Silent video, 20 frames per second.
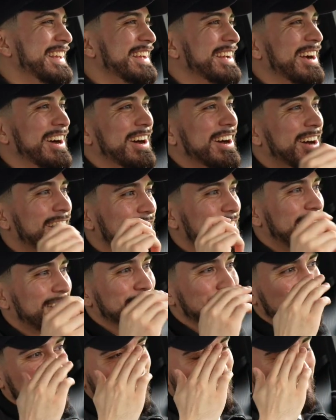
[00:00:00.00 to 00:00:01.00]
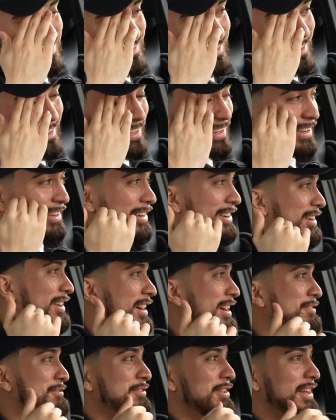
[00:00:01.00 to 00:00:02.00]
A lot of friends that
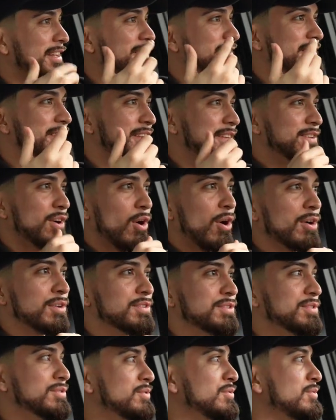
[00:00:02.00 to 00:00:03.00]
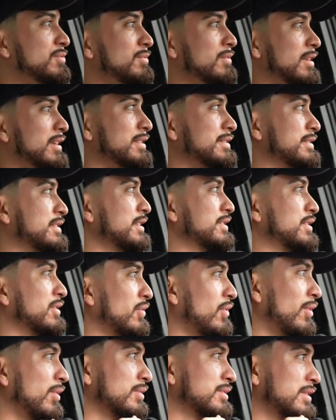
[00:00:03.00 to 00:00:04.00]
I've yet to talk to in such a
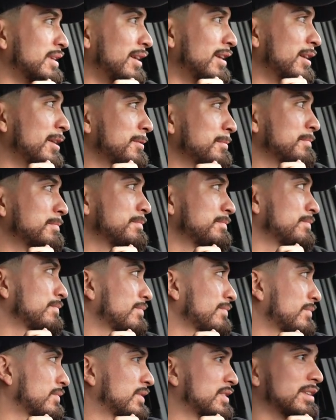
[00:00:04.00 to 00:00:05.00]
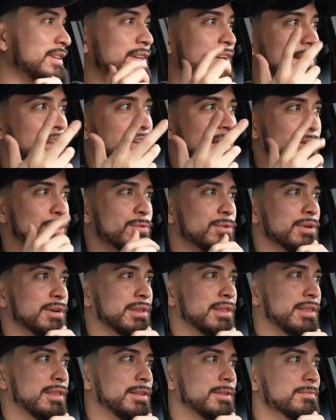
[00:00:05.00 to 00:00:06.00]
long time, to connect
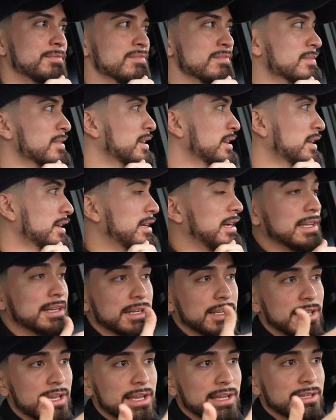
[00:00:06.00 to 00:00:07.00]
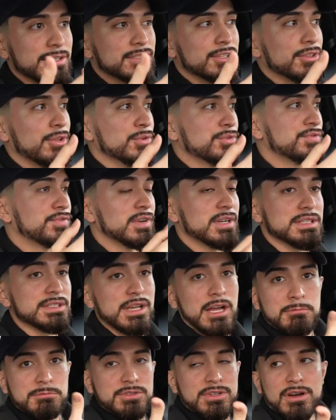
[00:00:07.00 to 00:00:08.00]
with. And again, to those friends,
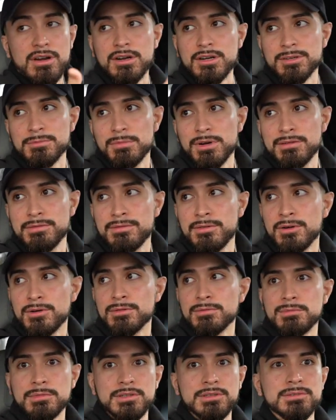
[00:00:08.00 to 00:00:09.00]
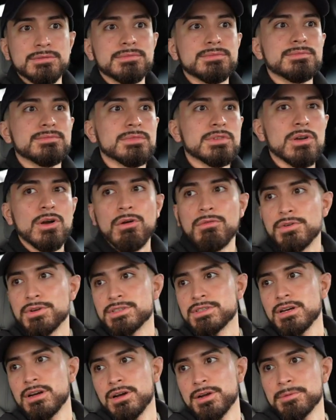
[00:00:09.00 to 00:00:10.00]
I'm sorry, my fault, man. Over
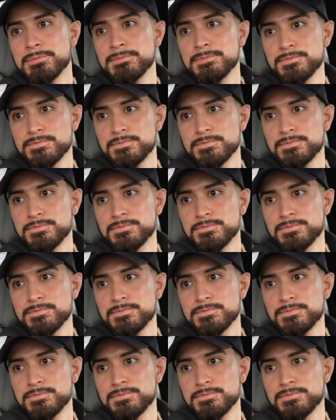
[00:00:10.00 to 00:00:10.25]
time,